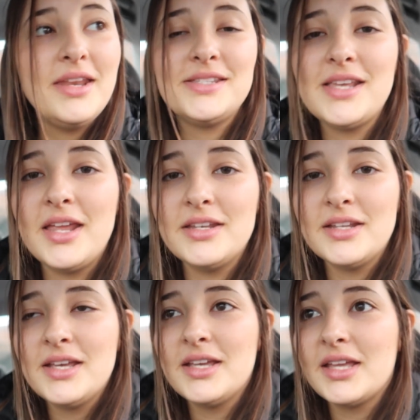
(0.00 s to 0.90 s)
And he's saying,
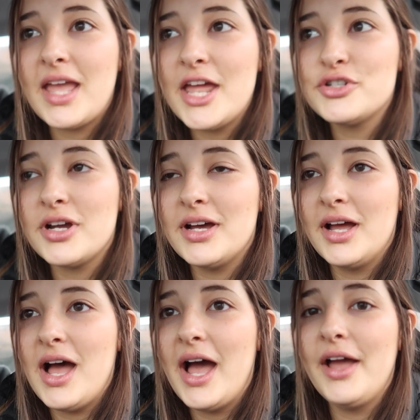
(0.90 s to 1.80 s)
Kendra,
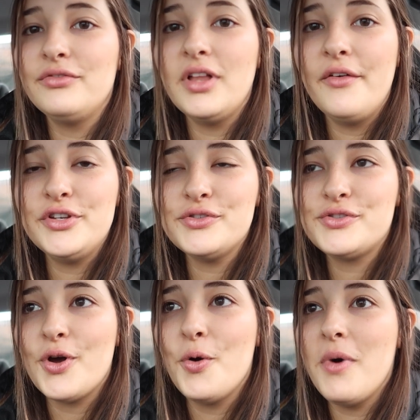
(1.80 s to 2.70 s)
I've loved you
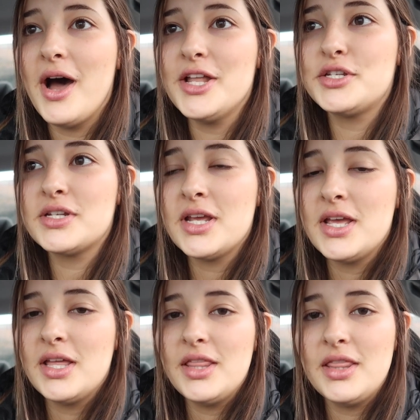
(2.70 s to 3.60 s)
so much
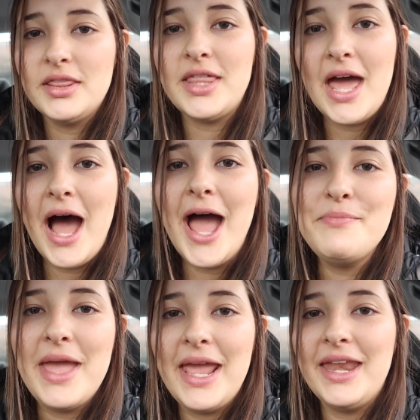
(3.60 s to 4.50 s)
that I
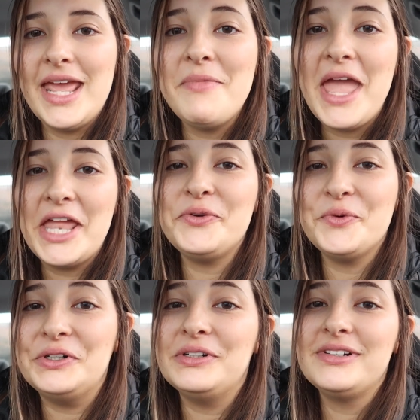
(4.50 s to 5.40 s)
made
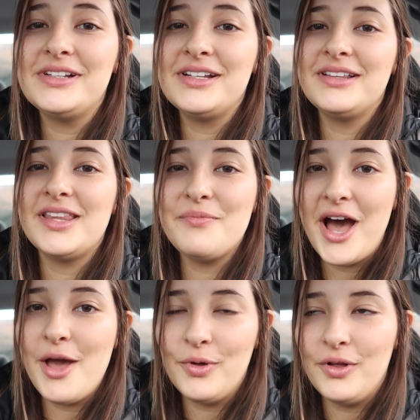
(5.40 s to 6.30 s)
Emmanuel, the
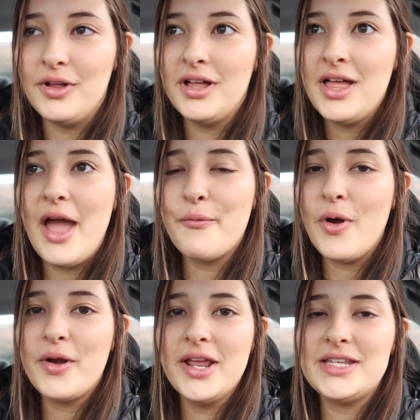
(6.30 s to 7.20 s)
Bible. I
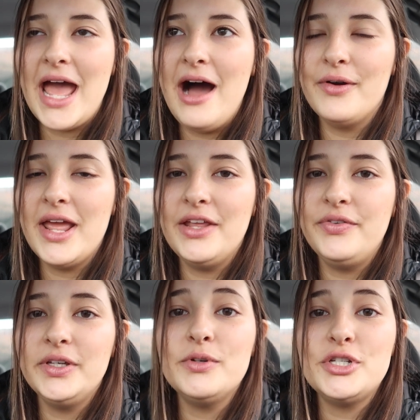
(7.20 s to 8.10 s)
wrote it down, and if
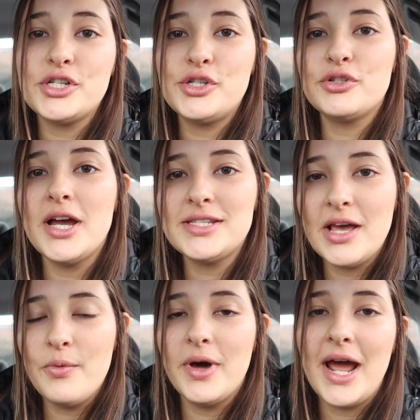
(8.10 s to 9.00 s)
you would just trust
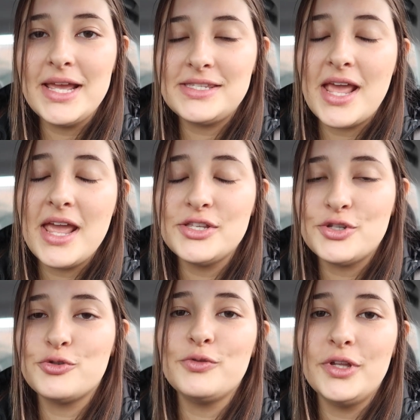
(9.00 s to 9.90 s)
that what I say is
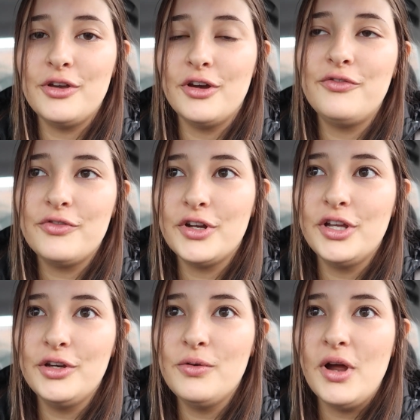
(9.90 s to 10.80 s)
truly good for
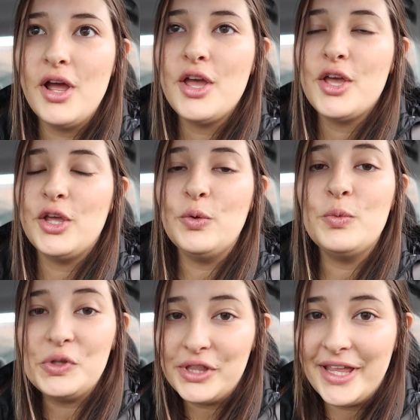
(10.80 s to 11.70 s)
you, you
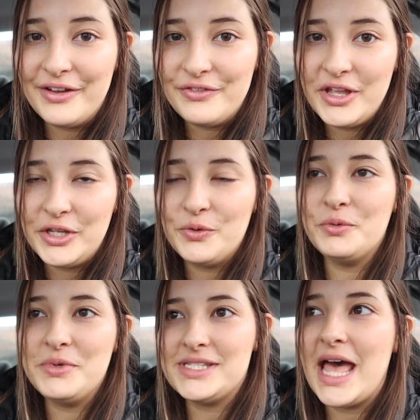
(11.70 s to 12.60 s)
will live and you
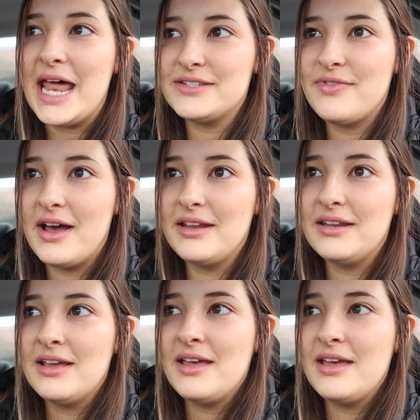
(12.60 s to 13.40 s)
will be satisfied.